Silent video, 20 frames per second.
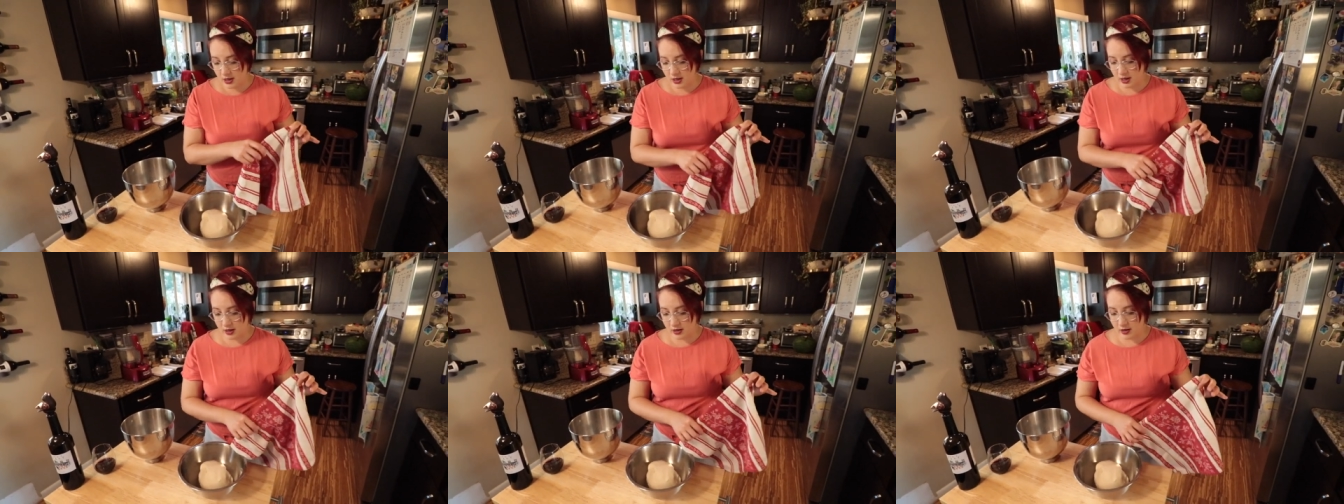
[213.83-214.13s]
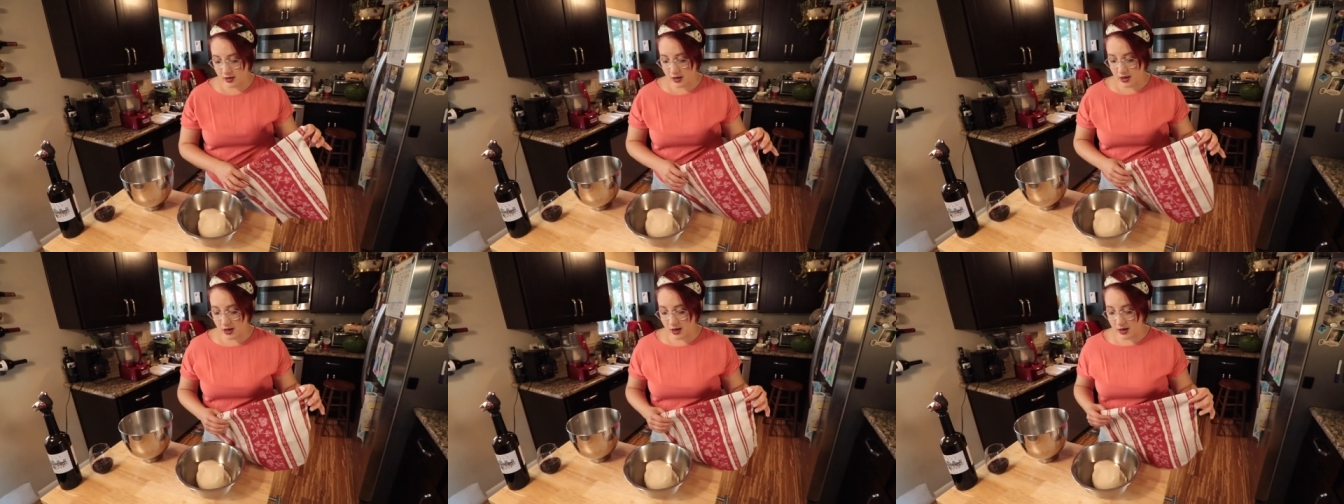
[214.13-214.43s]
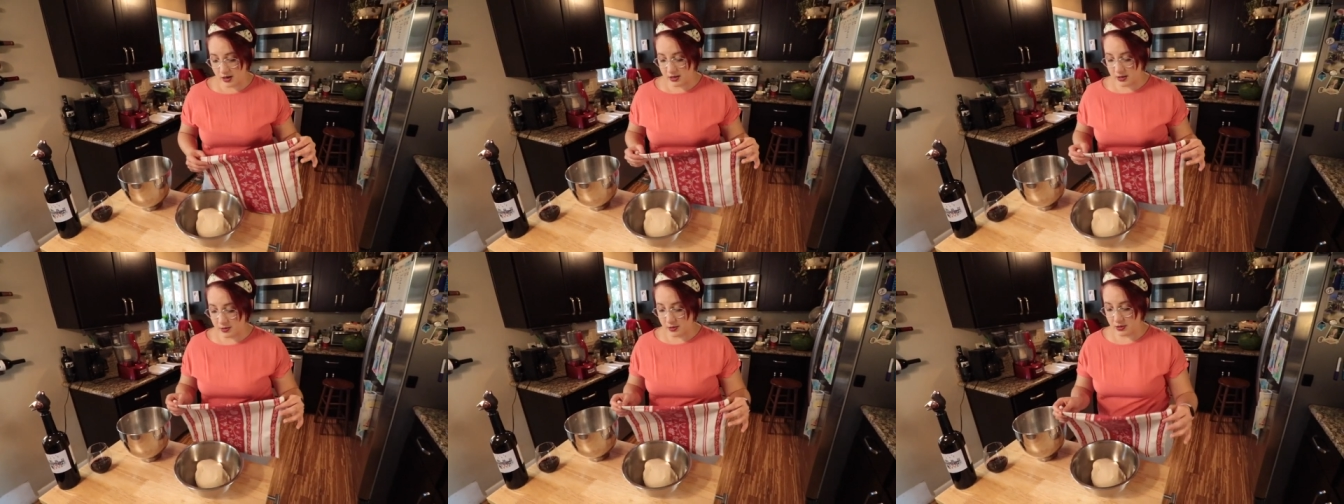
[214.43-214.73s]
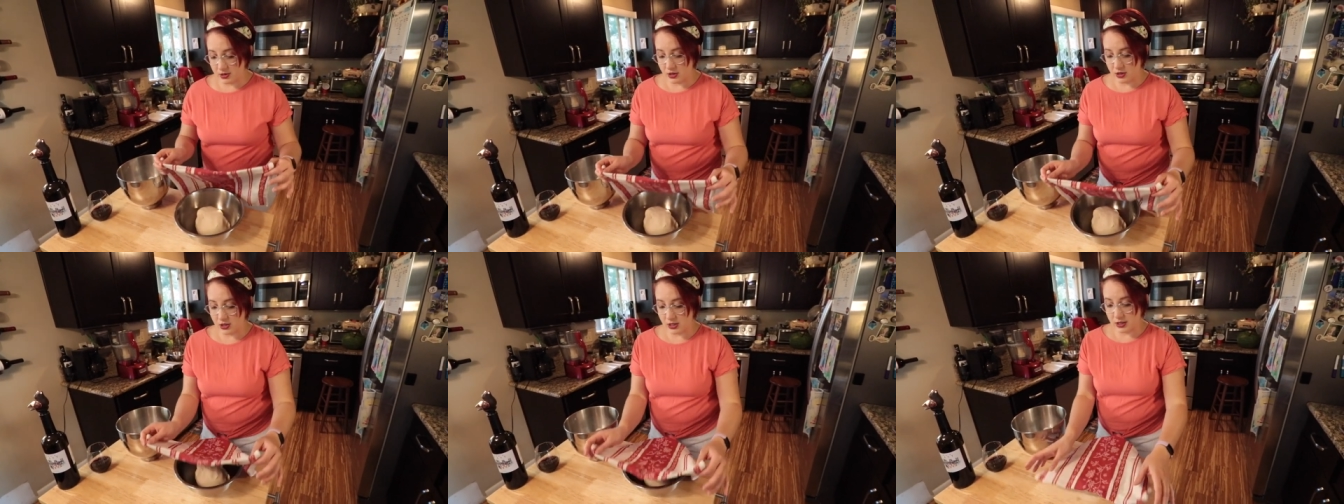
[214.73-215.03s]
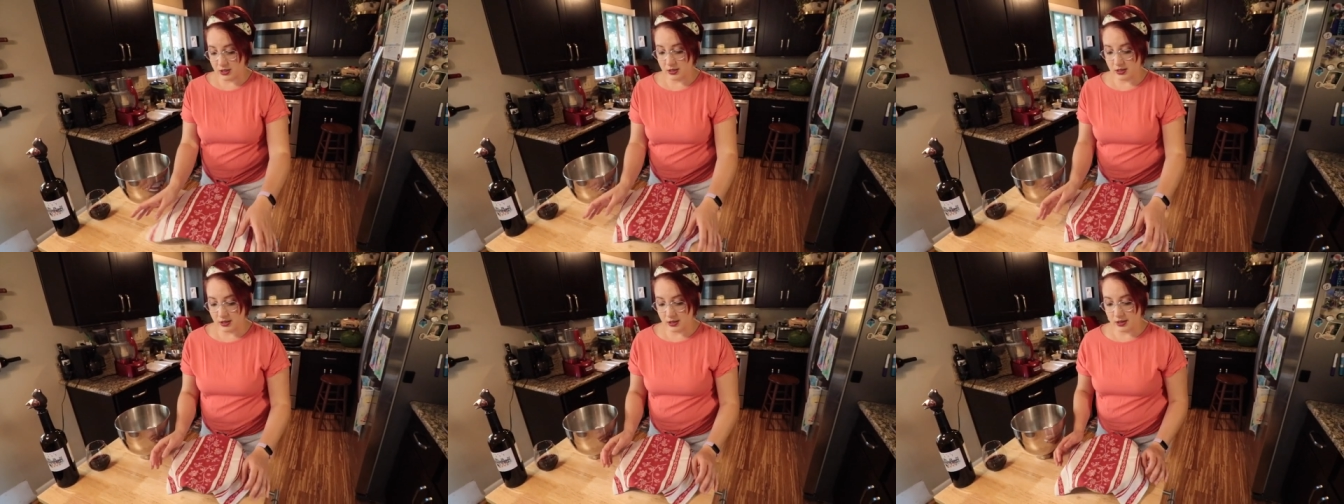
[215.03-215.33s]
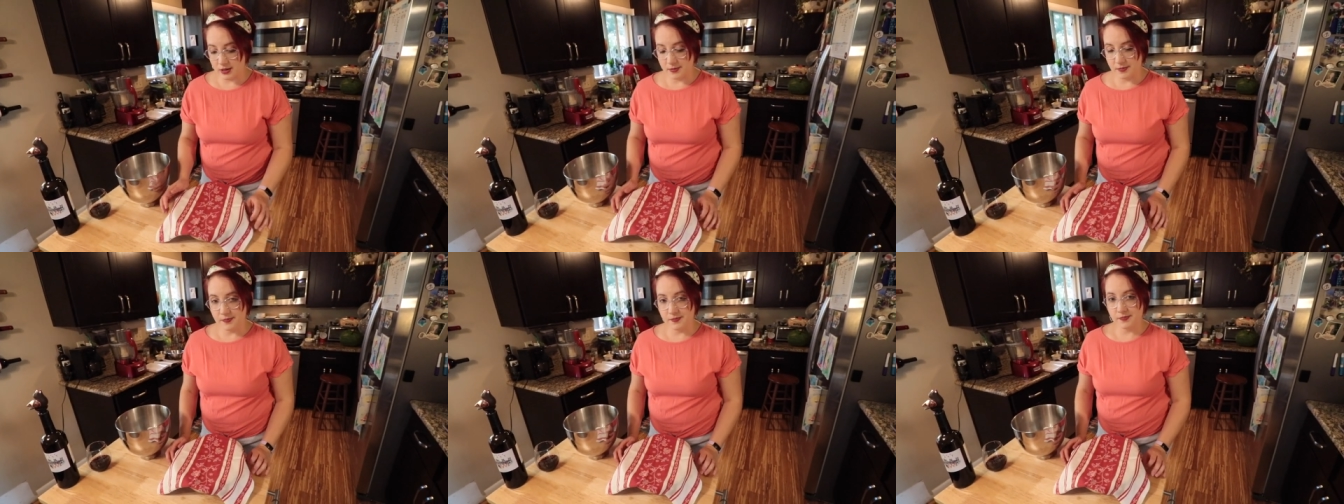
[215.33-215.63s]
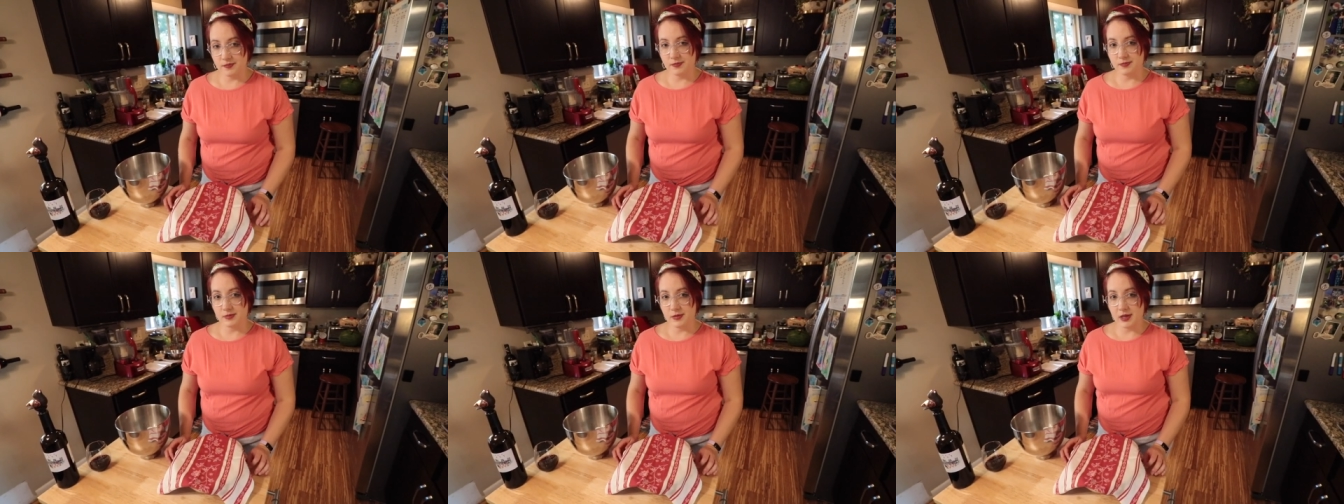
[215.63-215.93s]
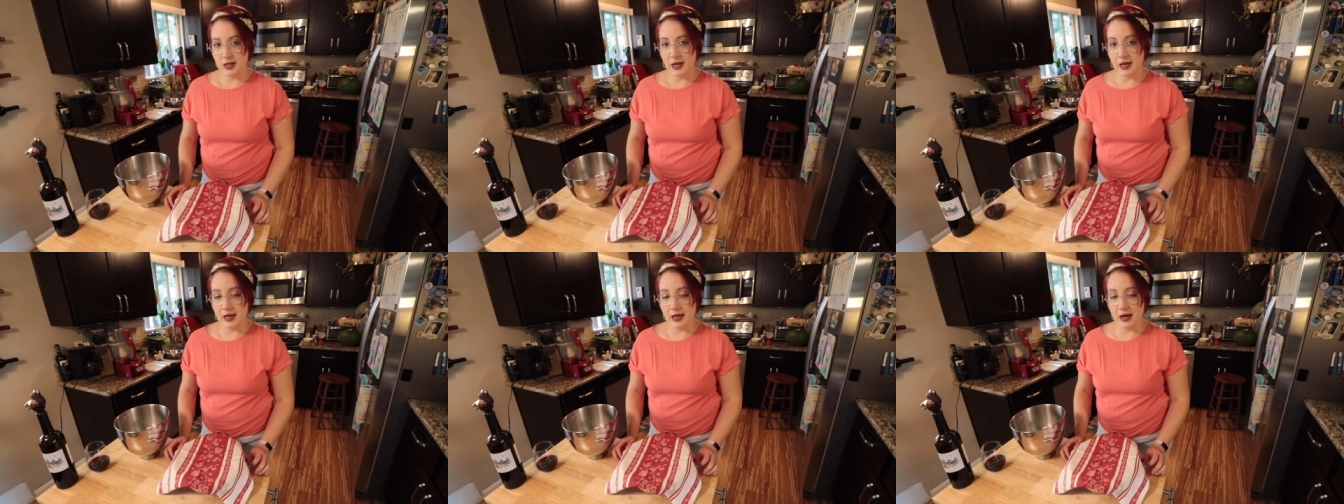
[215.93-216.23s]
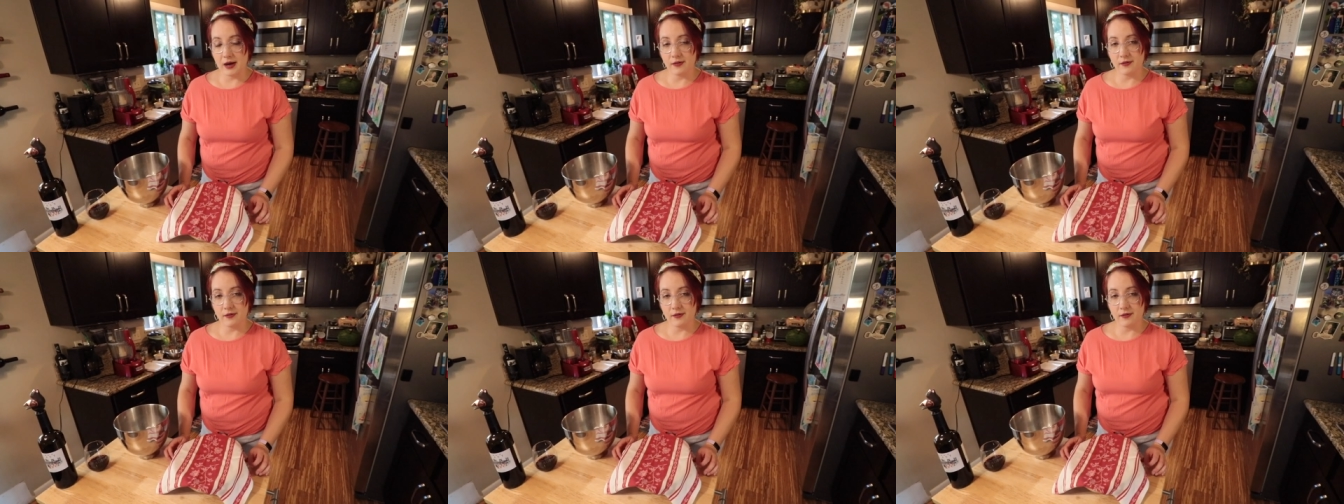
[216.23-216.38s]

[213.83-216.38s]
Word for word: and then it's supposed to just hang